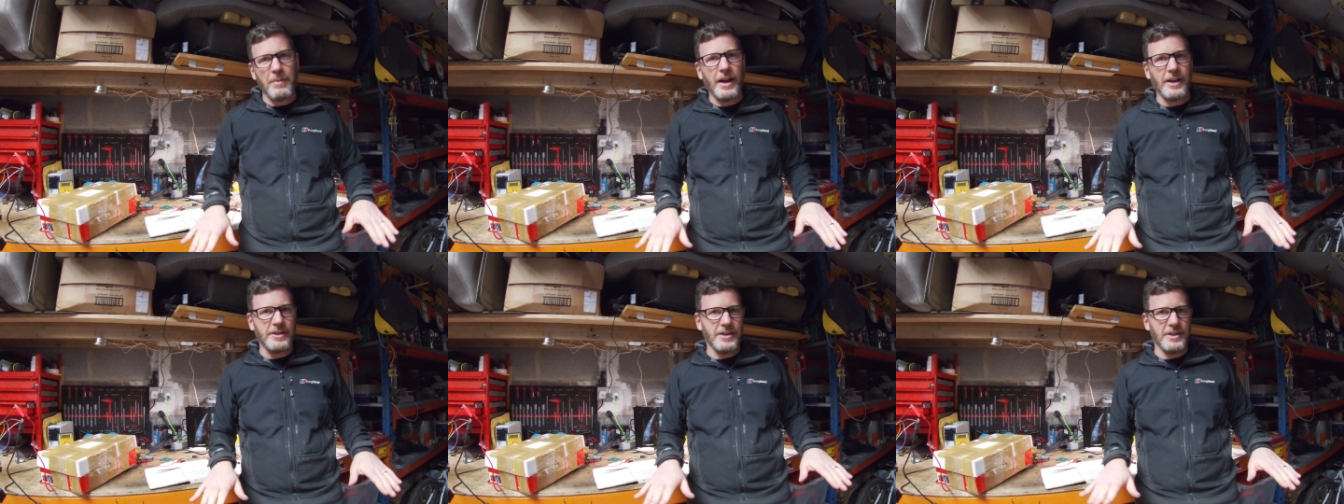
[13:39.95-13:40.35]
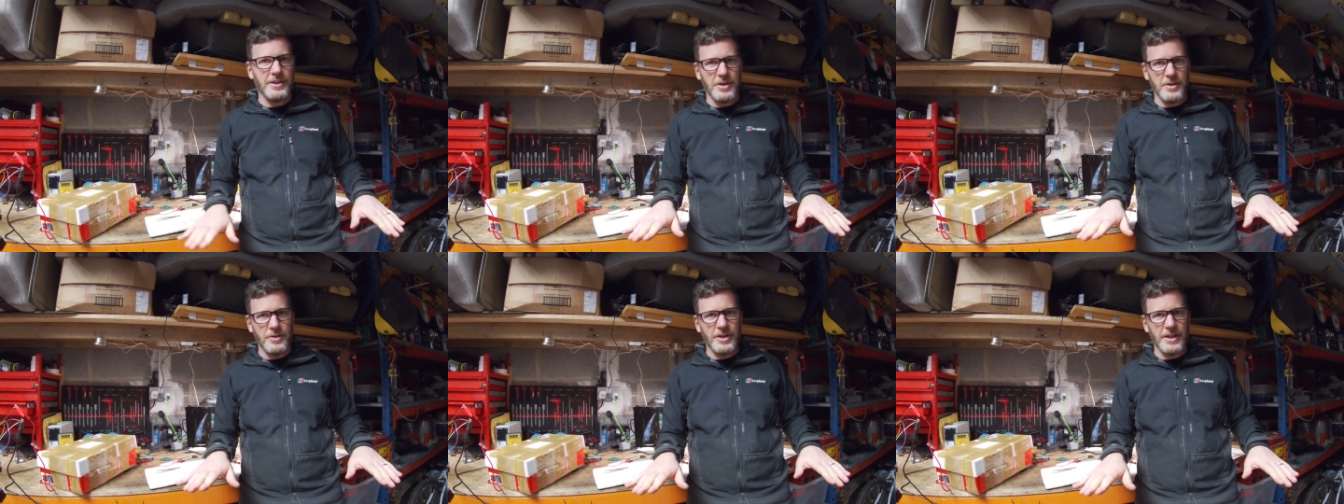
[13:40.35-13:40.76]
packs that are
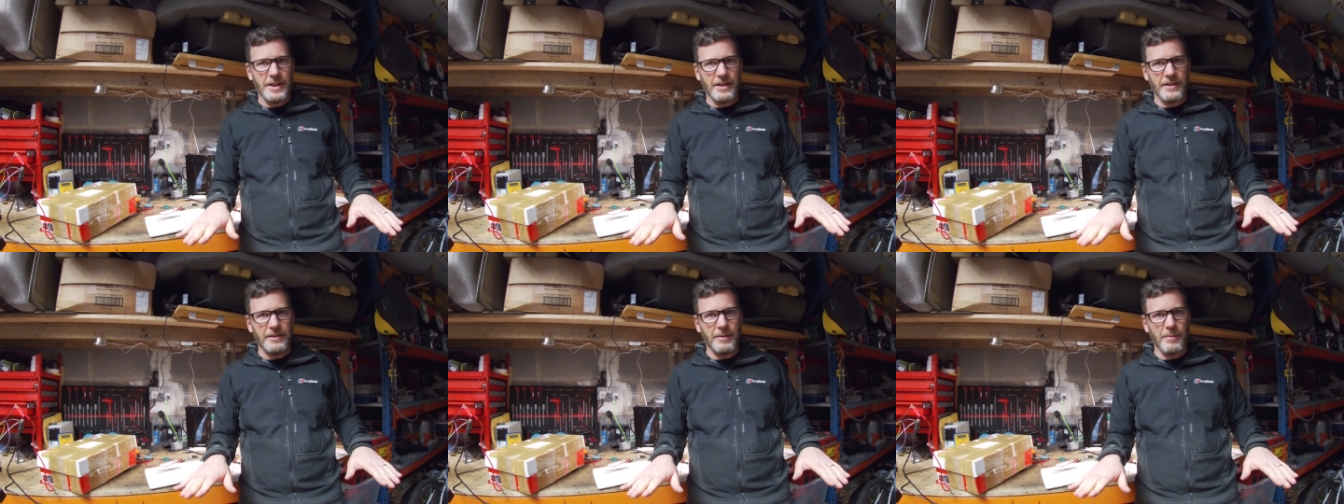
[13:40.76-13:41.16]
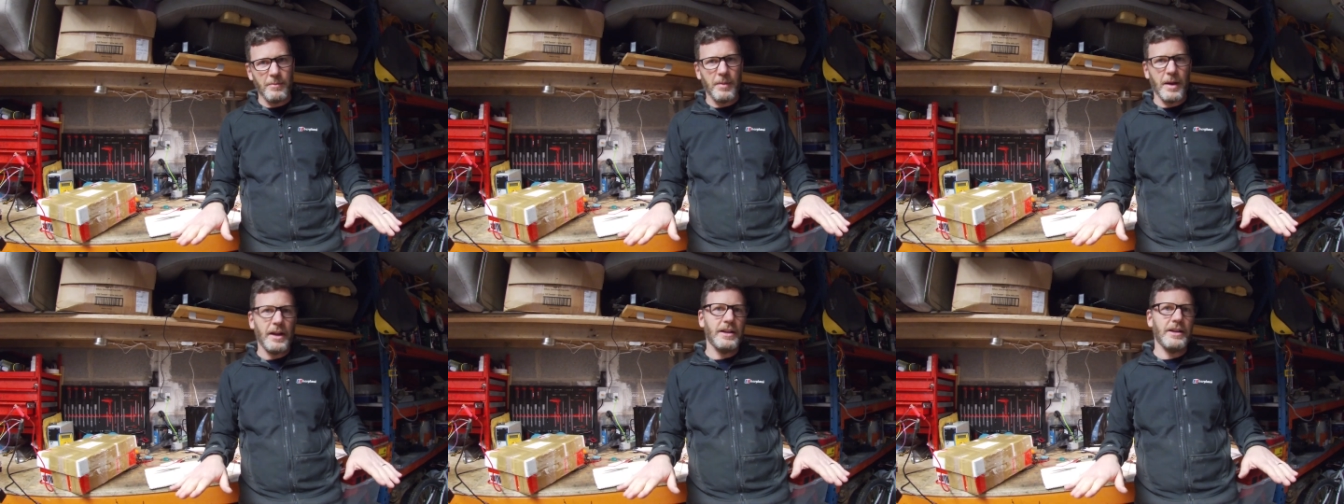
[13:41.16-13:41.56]
usually in the
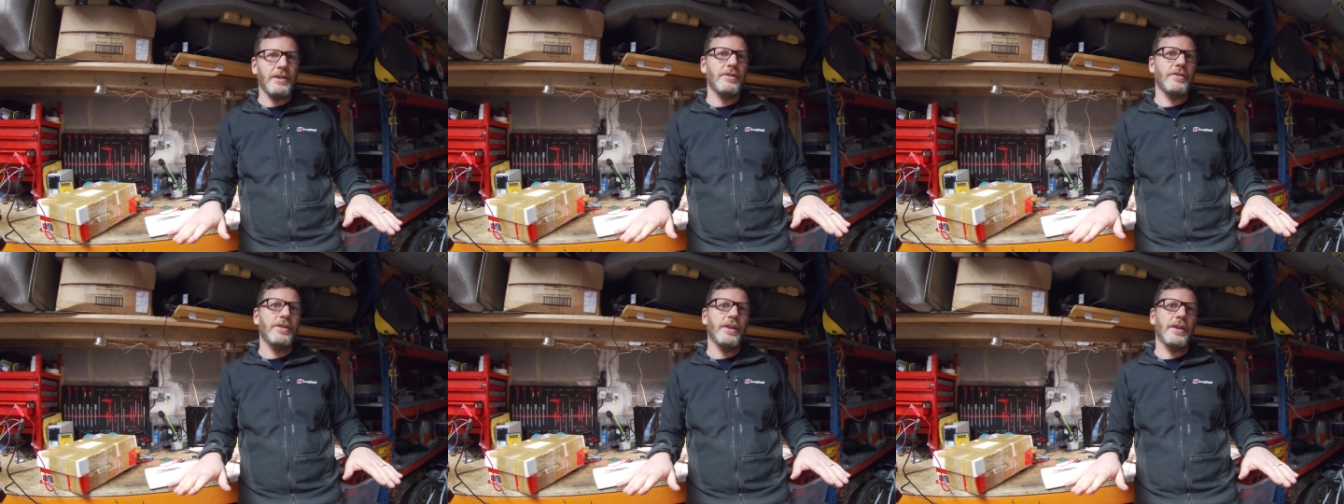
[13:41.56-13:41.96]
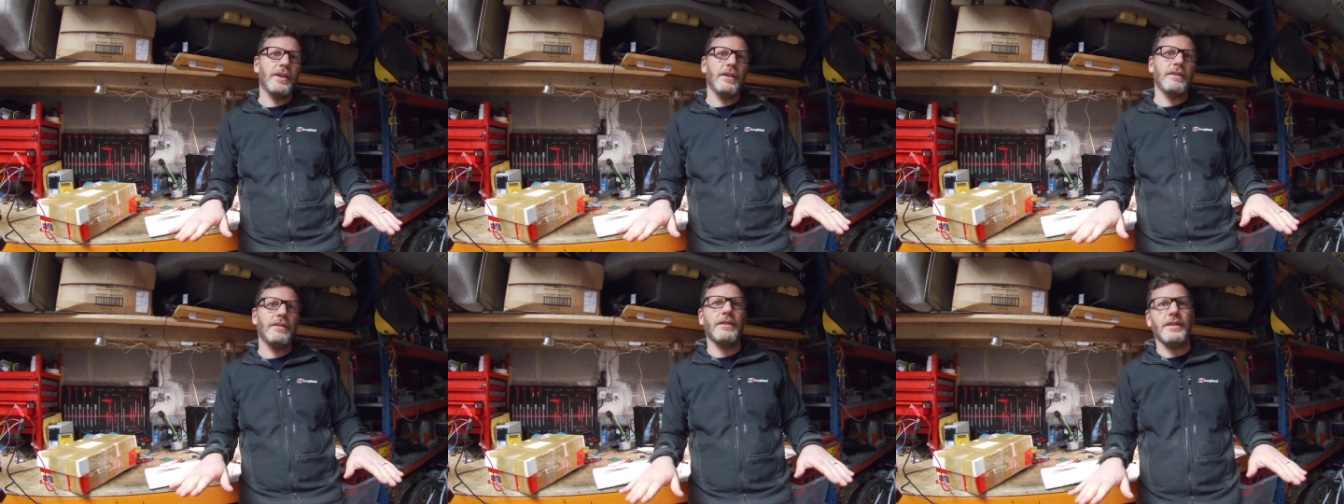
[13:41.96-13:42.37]
belly of
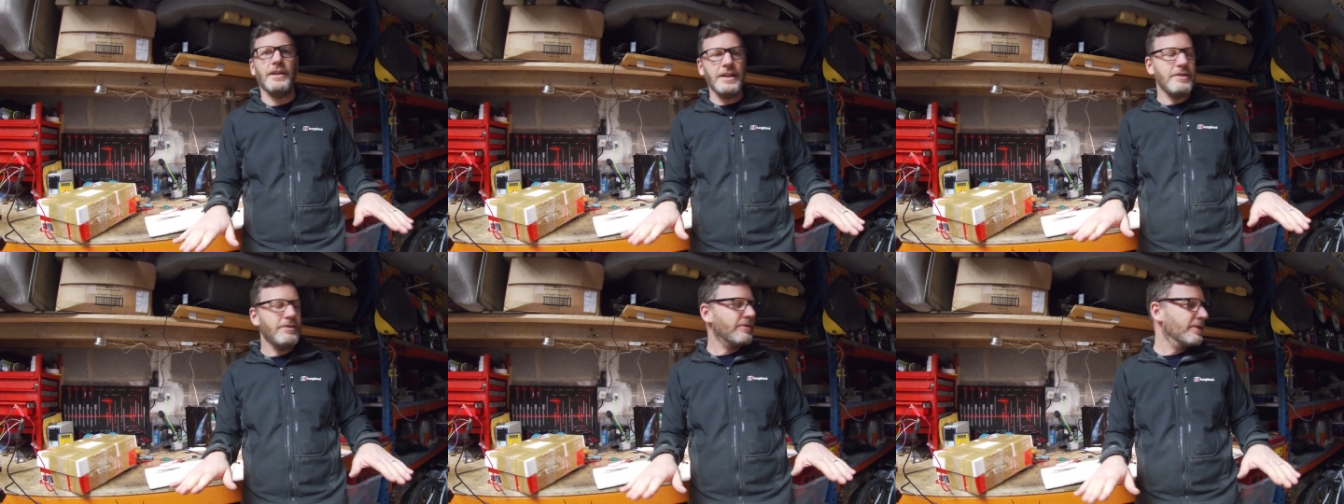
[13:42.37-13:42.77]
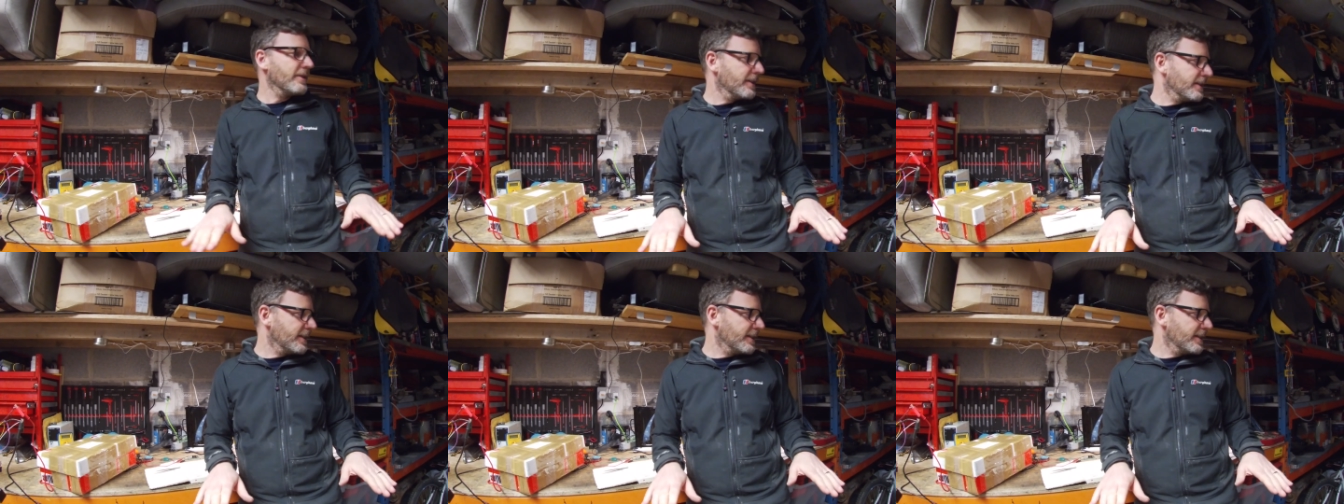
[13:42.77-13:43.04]
the Leaf.